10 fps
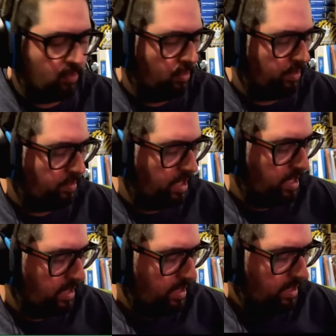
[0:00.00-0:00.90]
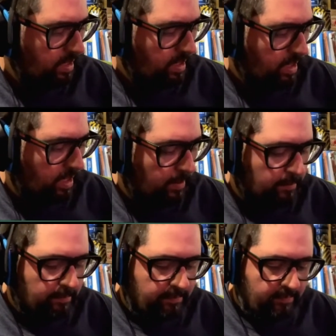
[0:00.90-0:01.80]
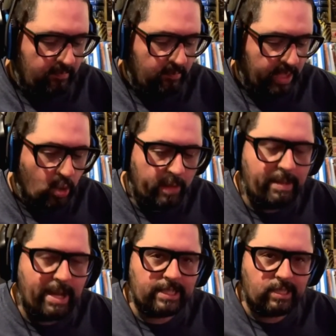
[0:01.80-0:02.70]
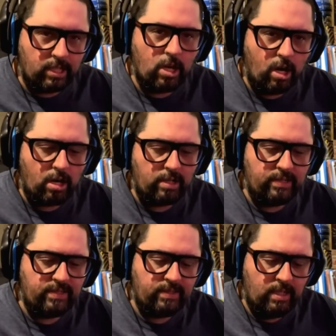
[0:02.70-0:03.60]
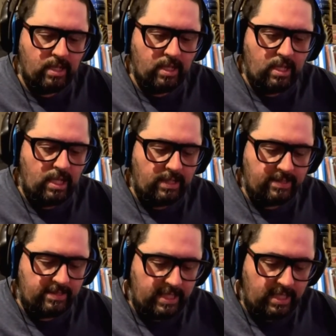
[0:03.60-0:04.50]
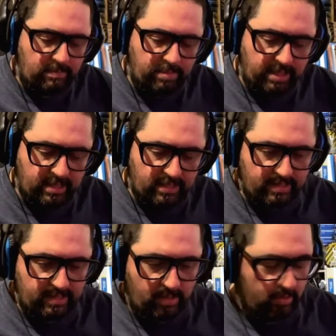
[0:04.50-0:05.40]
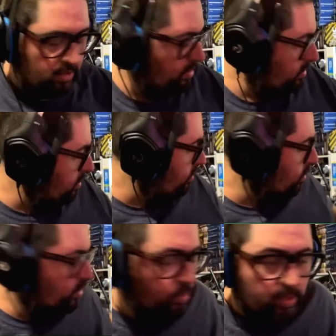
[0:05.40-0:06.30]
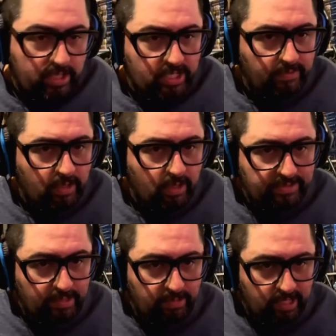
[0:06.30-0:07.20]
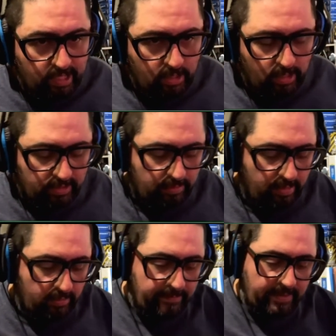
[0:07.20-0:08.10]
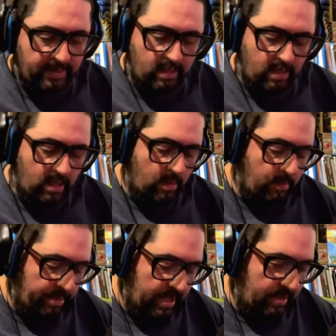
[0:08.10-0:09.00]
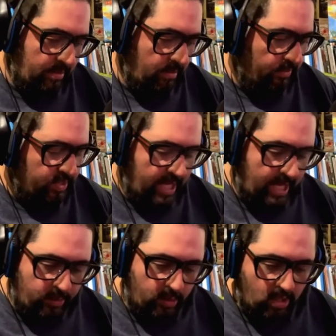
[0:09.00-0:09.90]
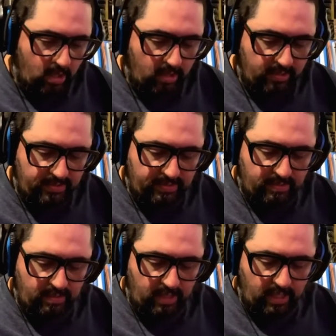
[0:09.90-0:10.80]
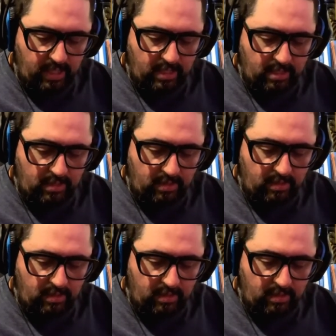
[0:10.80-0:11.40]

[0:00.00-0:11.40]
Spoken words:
rolling, right? But going back to the cards, it's neat because those were initiative cards that we kind of talked about. But there's other cards, and